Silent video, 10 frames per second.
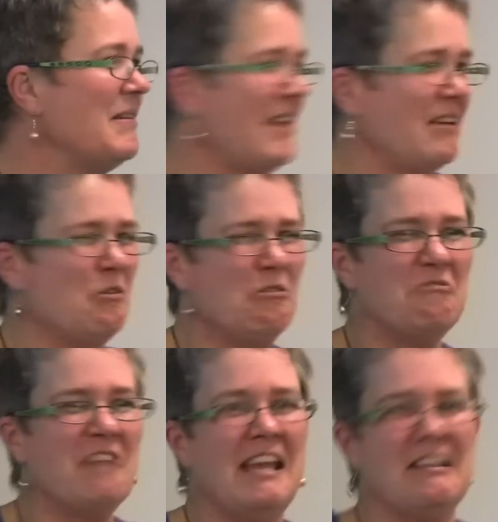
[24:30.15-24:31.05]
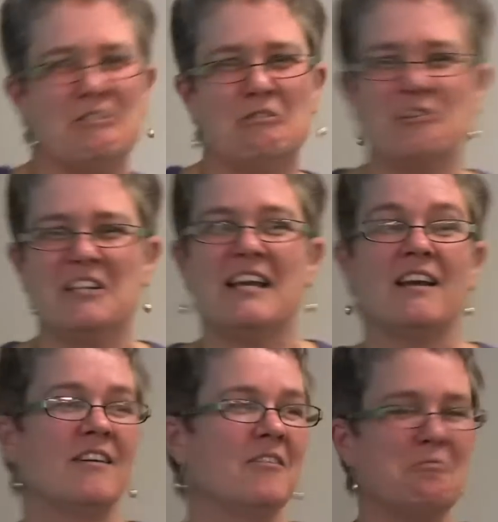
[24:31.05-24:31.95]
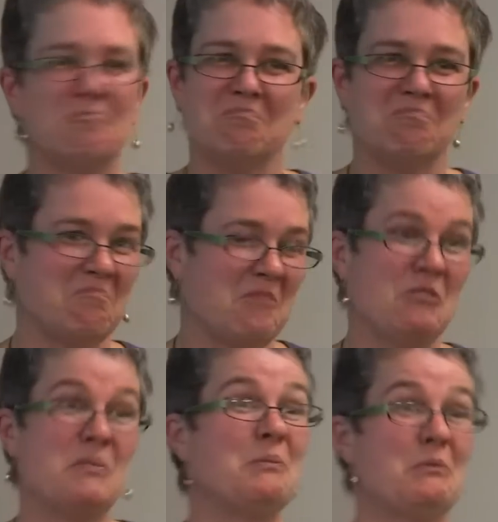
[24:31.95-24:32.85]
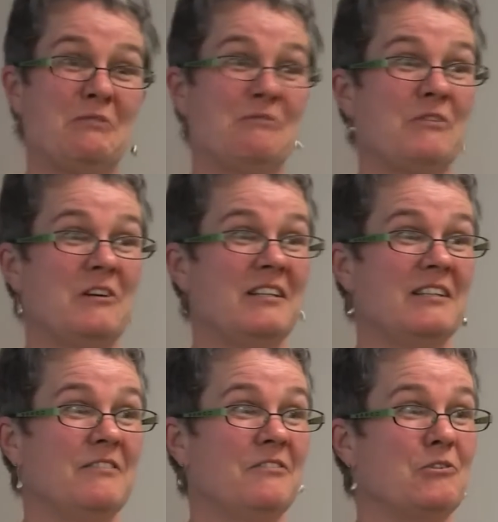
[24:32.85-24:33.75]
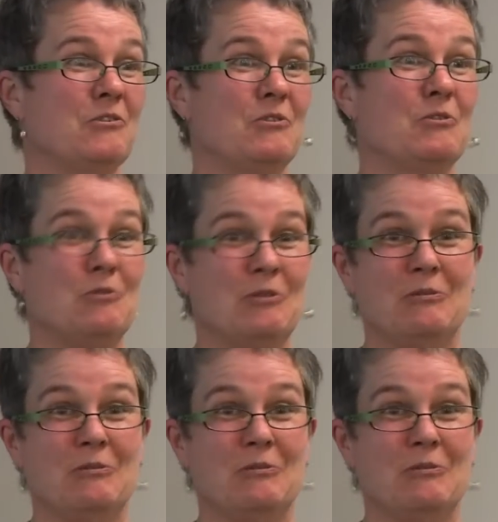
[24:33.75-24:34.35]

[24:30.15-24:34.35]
you're red and you're yellow. Most people didn't find it difficult at all.